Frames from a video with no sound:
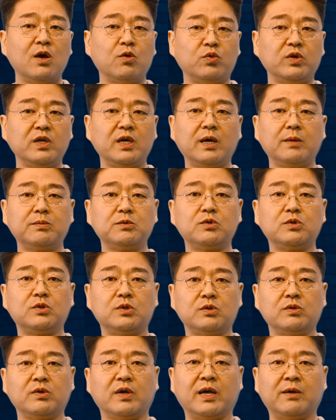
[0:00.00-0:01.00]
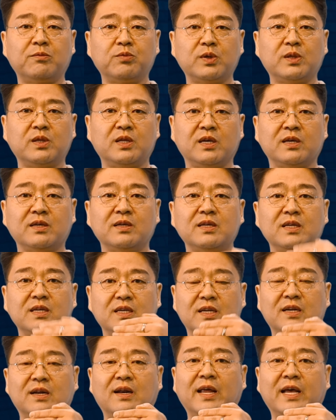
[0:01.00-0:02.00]
We have to do everything
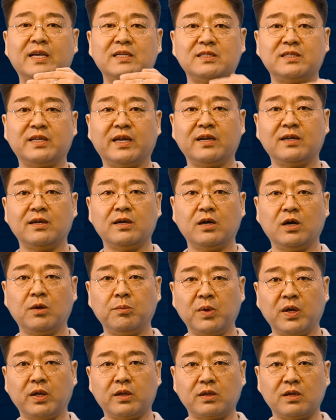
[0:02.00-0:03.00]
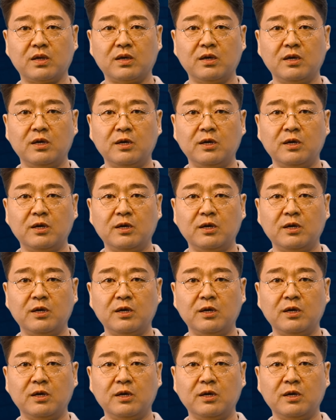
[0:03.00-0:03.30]
in less than a month.